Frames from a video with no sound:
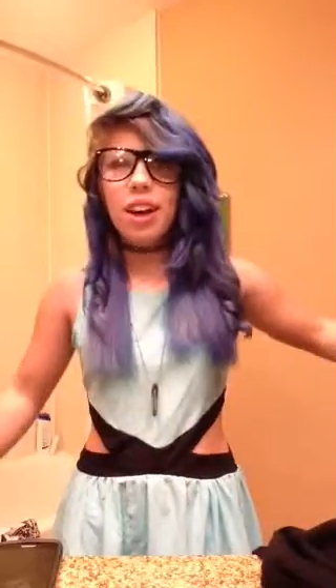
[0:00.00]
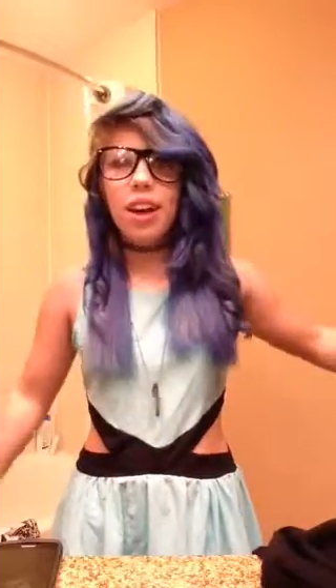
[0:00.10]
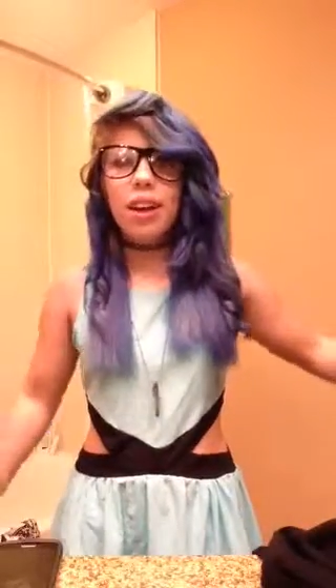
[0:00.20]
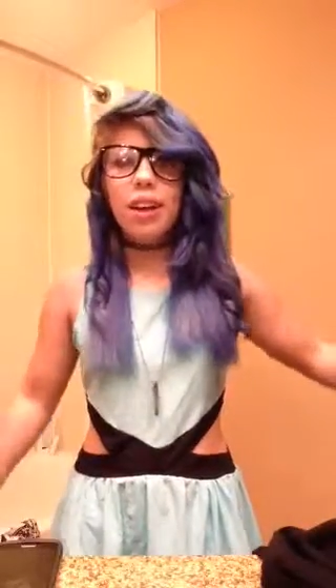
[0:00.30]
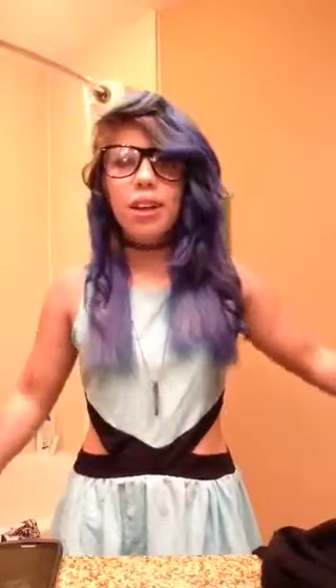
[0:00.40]

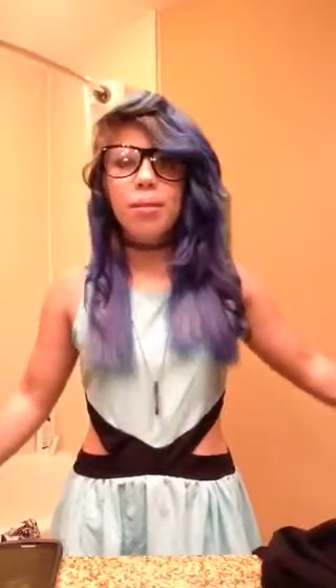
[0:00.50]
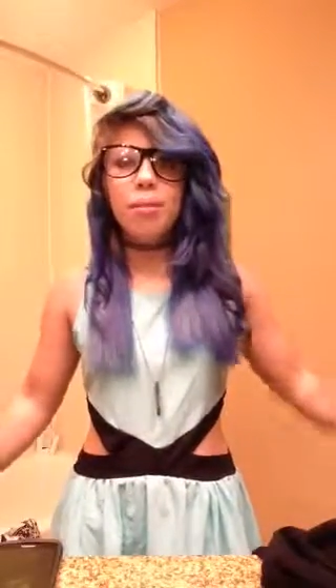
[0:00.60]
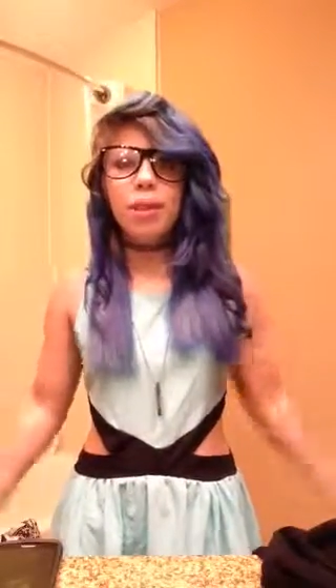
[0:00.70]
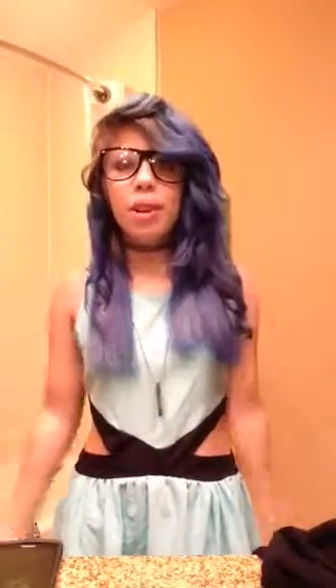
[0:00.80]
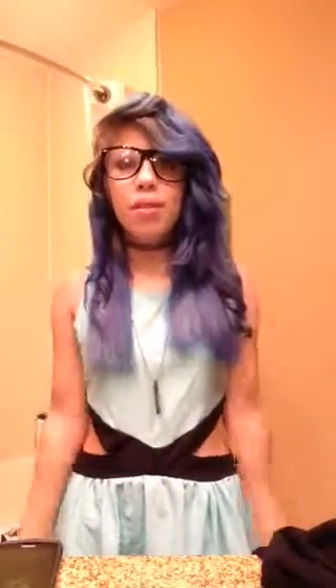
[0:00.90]
I am
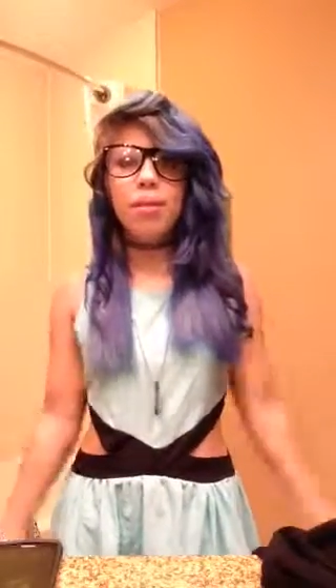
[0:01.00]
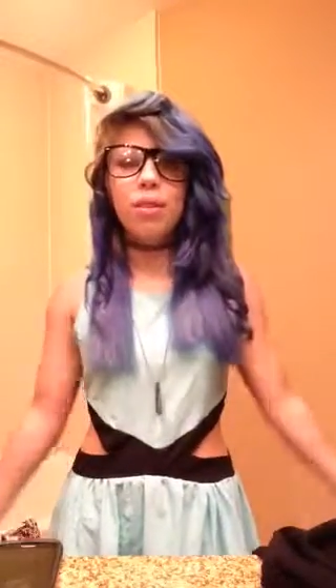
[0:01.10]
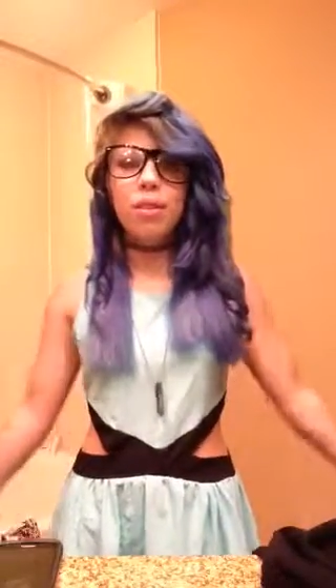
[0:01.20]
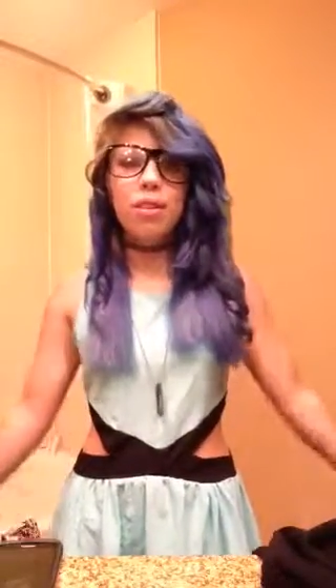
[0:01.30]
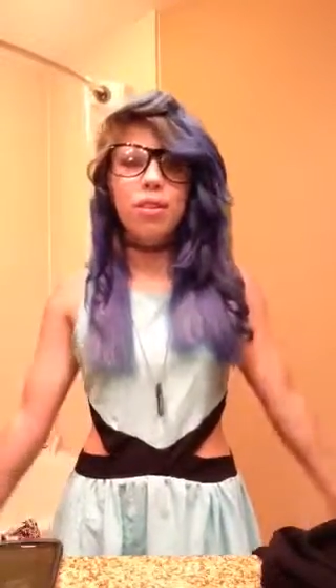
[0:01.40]
looking
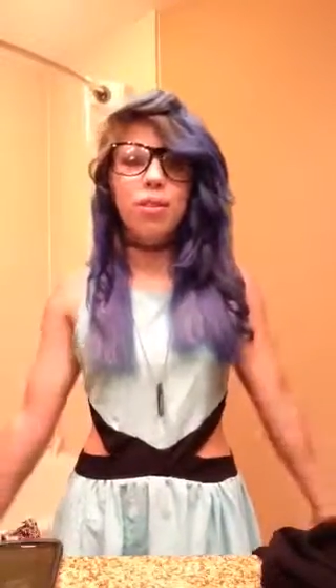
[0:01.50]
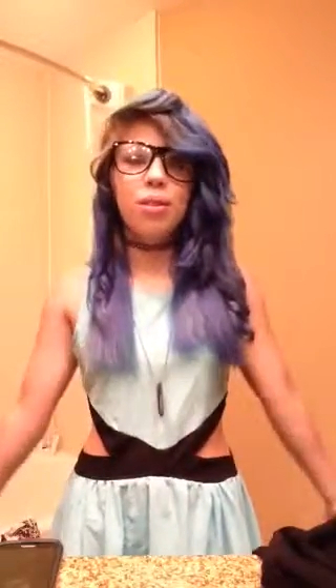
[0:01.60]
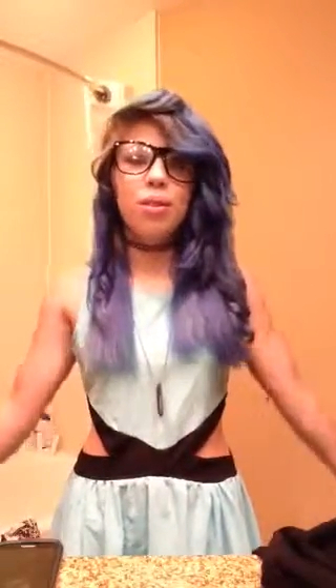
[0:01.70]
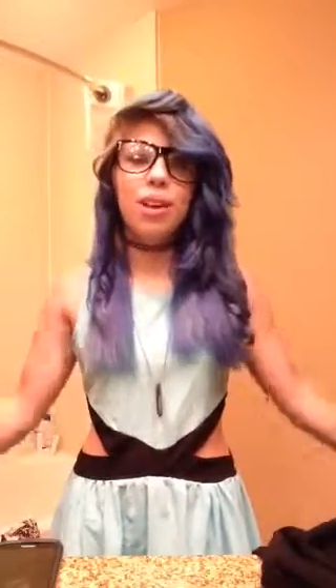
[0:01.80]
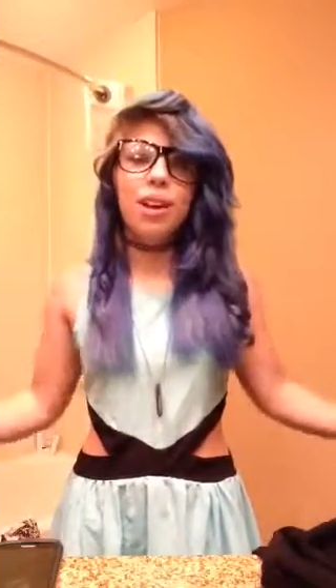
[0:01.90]
forward
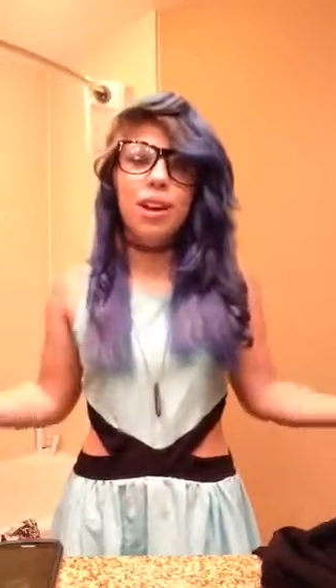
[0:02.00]
to